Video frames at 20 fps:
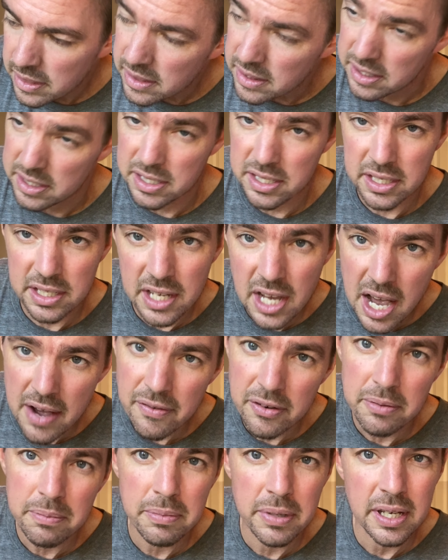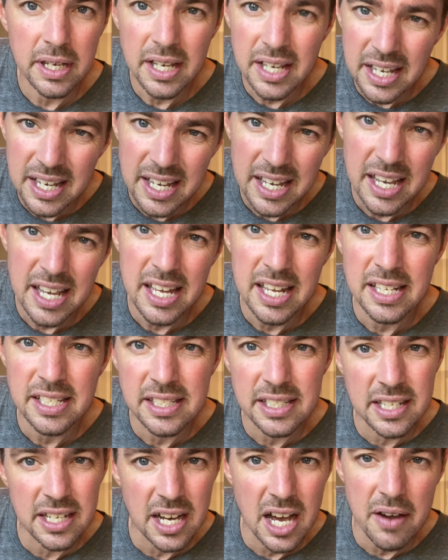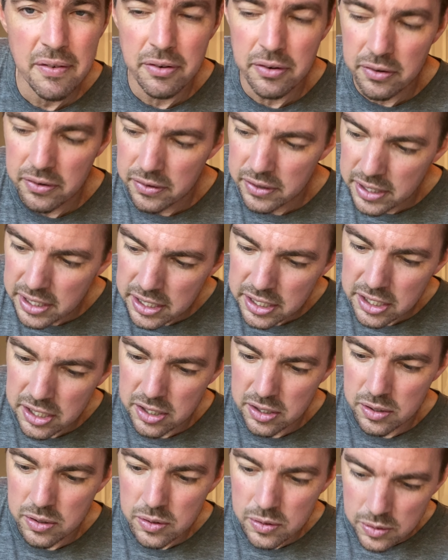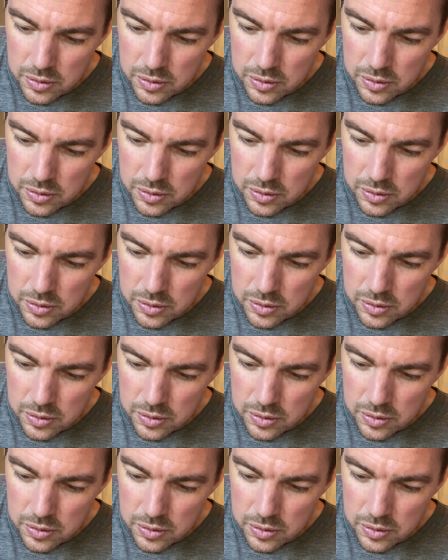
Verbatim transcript: Discover me, discovering you.